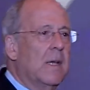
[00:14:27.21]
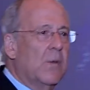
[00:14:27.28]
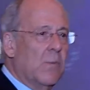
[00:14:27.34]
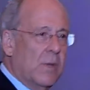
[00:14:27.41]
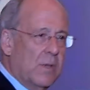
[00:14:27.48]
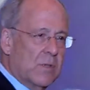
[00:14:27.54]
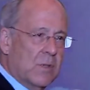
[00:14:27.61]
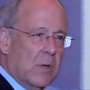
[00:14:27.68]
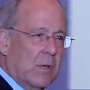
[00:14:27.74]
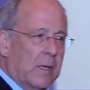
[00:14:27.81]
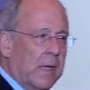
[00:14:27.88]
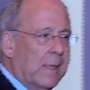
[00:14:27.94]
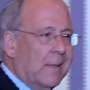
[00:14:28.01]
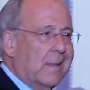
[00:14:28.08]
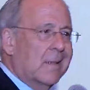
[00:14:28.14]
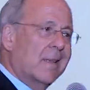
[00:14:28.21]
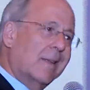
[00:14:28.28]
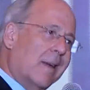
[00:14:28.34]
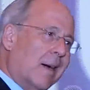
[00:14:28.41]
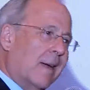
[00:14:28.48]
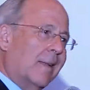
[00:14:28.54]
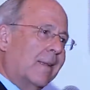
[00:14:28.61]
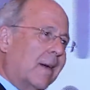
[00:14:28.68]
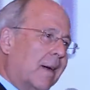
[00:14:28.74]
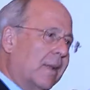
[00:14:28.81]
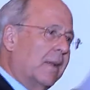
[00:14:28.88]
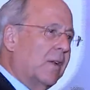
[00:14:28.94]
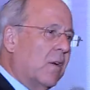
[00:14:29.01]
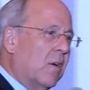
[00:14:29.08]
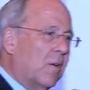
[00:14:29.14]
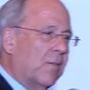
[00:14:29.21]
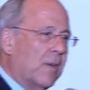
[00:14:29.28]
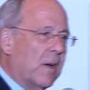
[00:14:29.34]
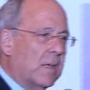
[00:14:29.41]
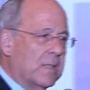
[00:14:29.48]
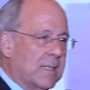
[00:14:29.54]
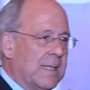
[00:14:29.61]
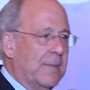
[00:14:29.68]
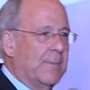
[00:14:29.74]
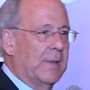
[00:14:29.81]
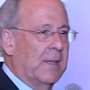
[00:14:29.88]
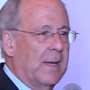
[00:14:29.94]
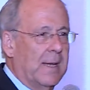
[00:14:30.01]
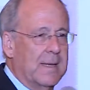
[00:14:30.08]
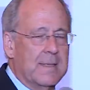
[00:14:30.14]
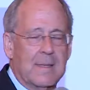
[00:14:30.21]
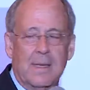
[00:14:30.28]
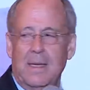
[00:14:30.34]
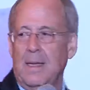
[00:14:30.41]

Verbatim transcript: when you start getting to the nine, nine and a half hour sleep a night.